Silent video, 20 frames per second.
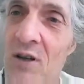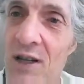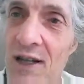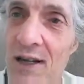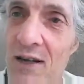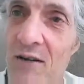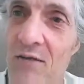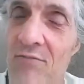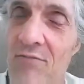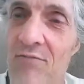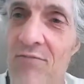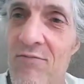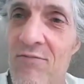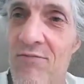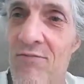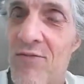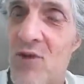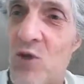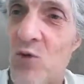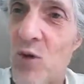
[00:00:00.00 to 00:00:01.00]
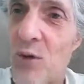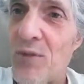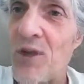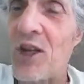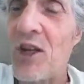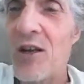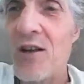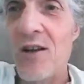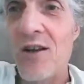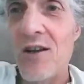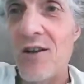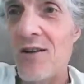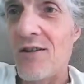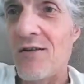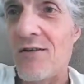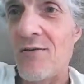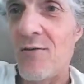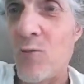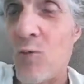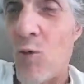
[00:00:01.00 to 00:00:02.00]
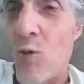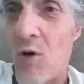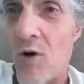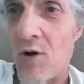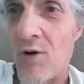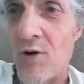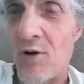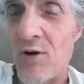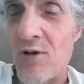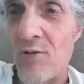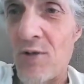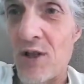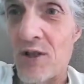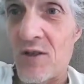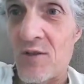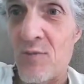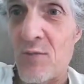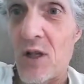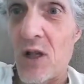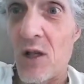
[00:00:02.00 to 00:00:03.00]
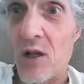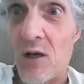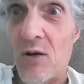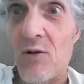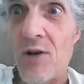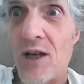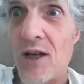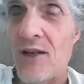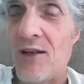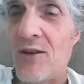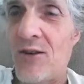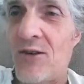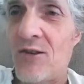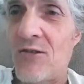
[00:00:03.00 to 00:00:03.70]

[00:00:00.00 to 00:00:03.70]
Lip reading: like swimming in water that's below 80